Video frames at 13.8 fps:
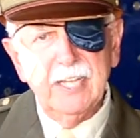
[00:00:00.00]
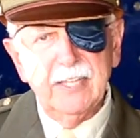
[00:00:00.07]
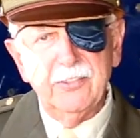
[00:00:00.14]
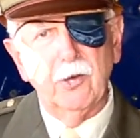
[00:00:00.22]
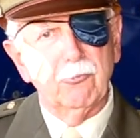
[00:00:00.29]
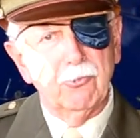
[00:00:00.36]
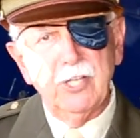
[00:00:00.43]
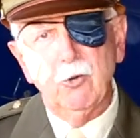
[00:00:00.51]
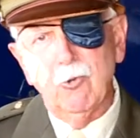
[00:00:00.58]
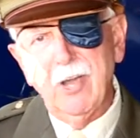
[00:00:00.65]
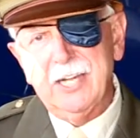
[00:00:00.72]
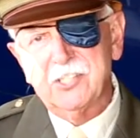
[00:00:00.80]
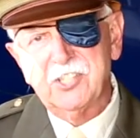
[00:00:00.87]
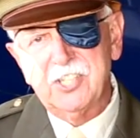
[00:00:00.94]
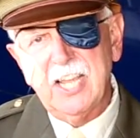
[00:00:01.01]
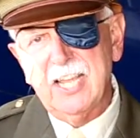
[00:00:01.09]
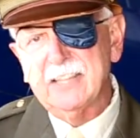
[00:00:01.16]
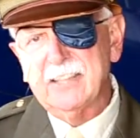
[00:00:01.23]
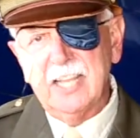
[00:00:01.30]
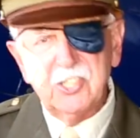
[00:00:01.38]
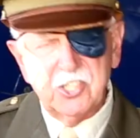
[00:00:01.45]
the real way to say
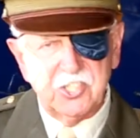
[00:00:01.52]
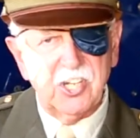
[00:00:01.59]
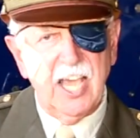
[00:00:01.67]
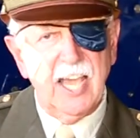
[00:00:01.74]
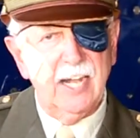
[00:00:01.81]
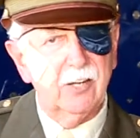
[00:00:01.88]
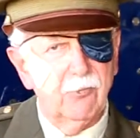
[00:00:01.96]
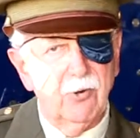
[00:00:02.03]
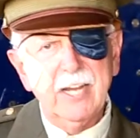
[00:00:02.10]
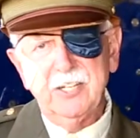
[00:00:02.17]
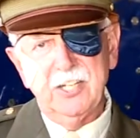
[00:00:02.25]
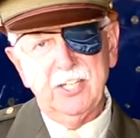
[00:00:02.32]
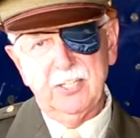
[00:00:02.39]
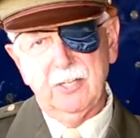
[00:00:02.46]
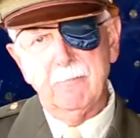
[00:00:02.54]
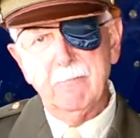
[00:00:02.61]
it. They just got a great deal of